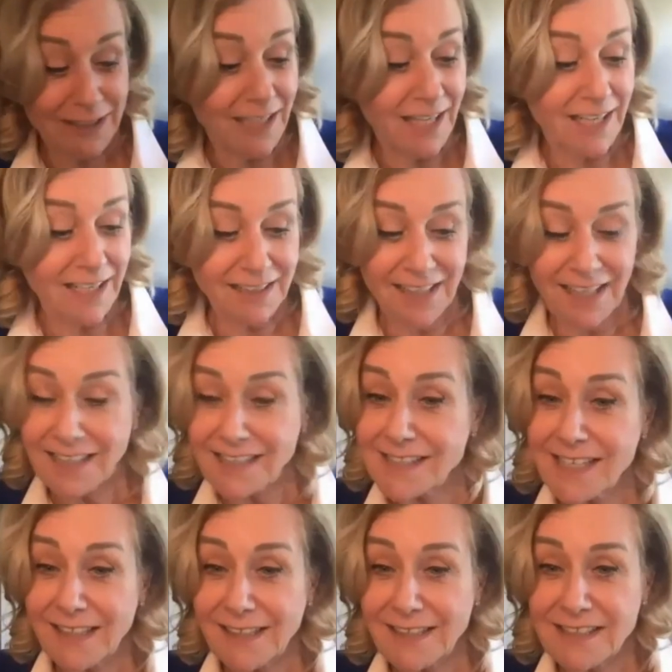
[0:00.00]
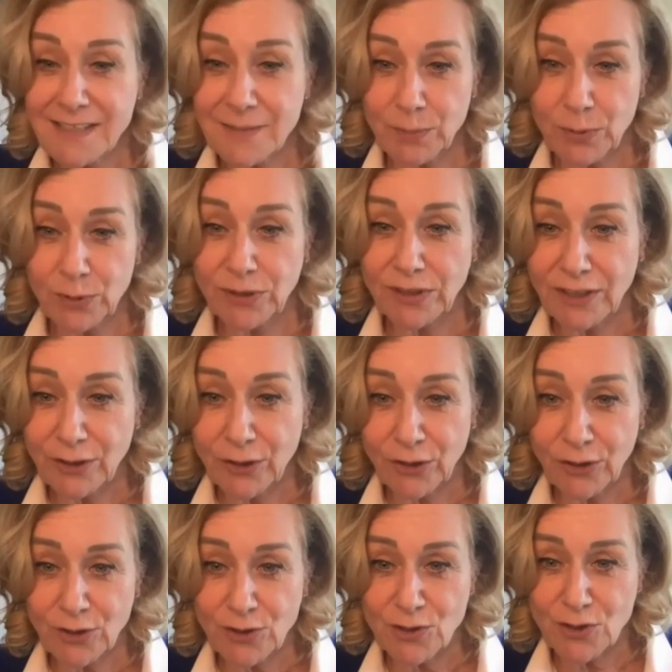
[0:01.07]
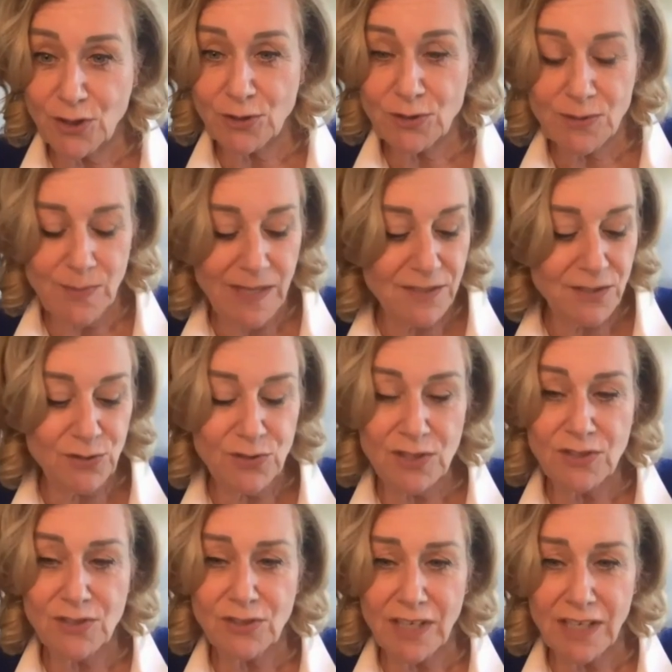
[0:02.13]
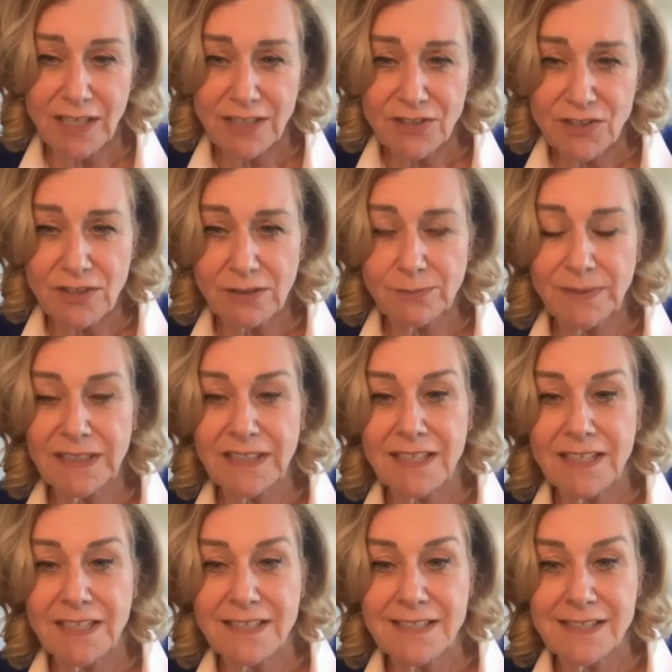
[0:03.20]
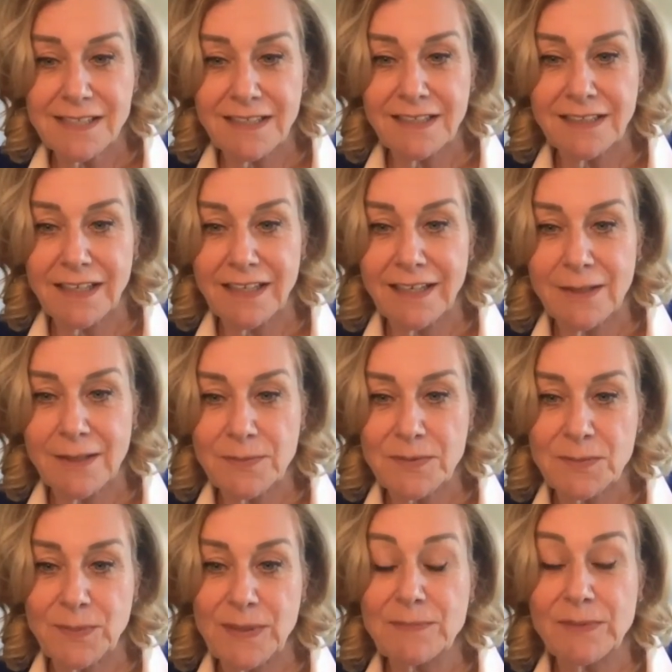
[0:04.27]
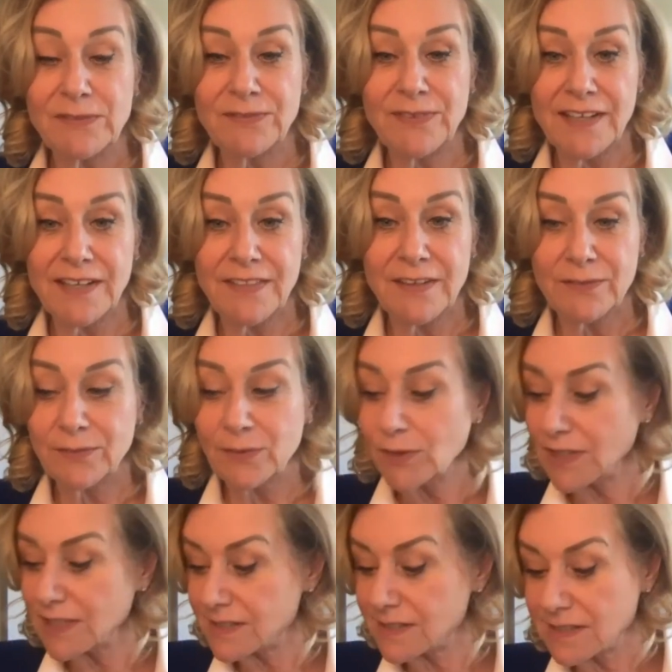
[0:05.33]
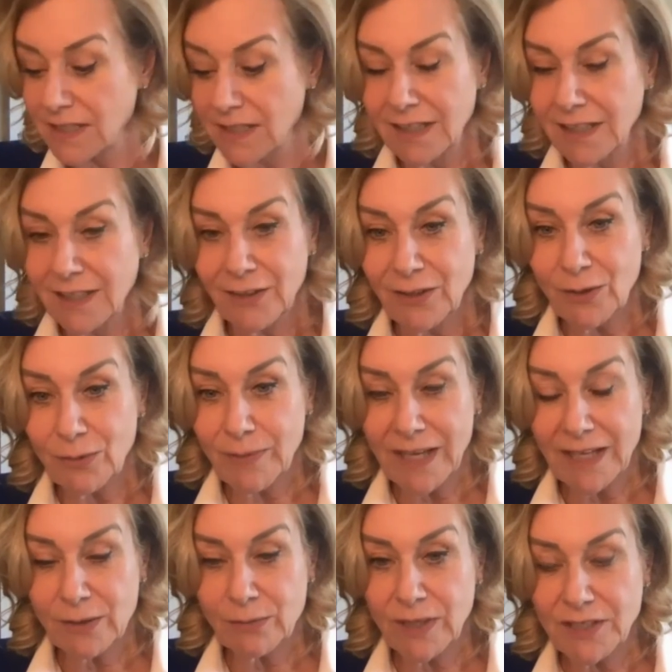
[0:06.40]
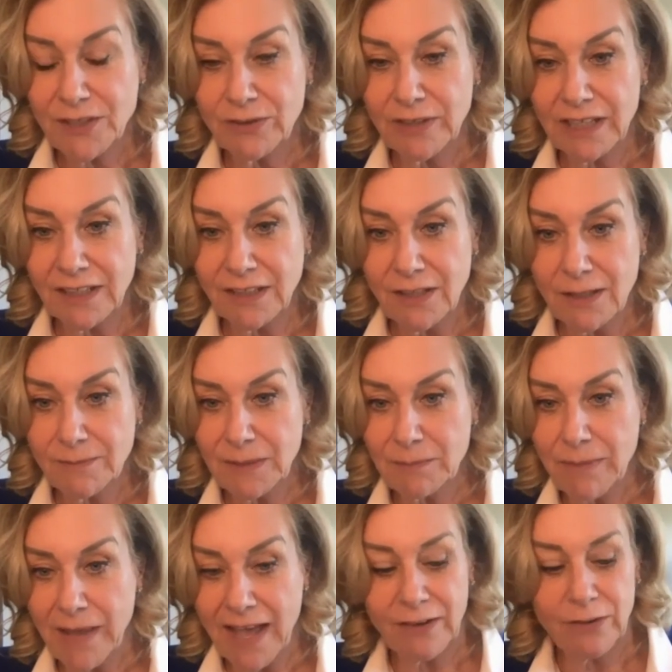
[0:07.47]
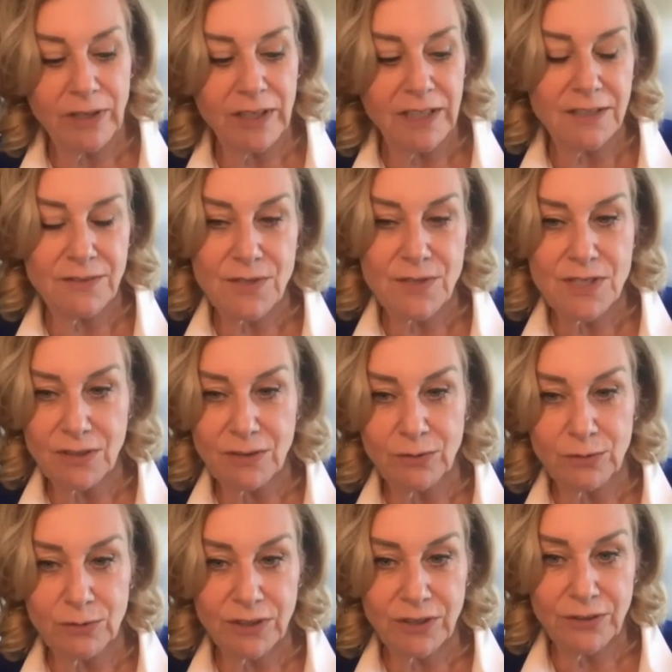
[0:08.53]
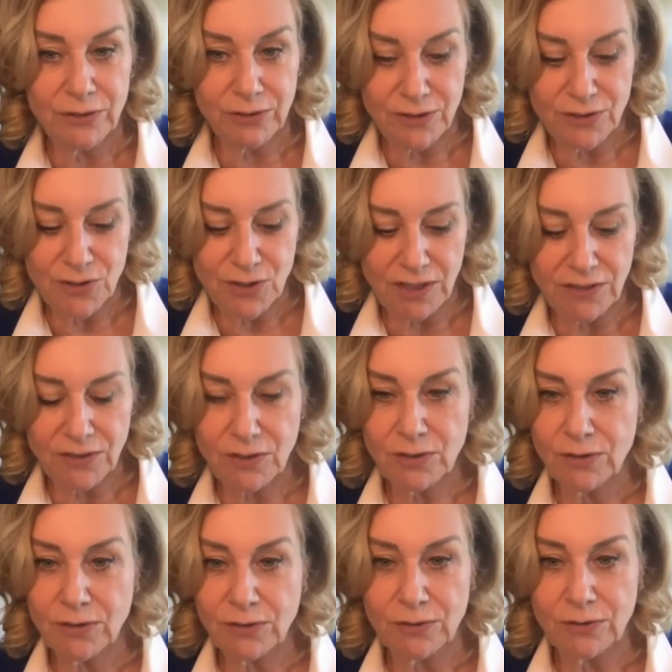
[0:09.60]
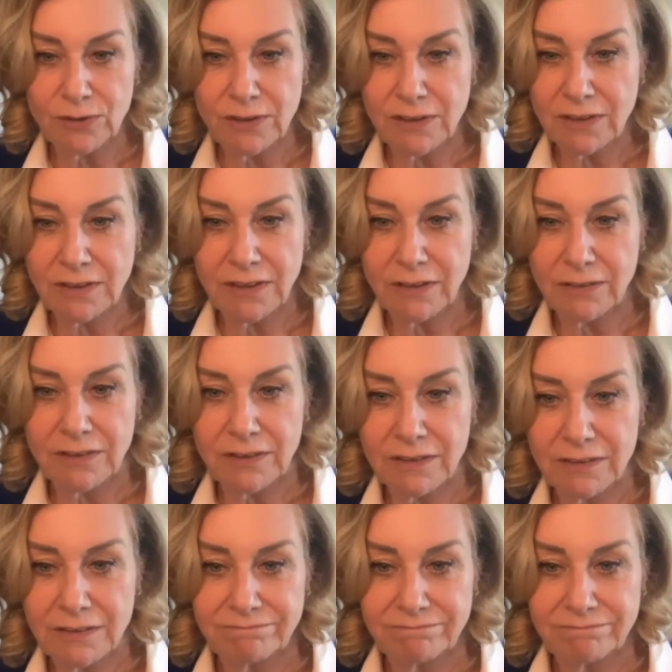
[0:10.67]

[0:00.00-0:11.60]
uh, I say support and encourage Toastmasters International because it helps people find their voice, no matter what your economic background or your gender or or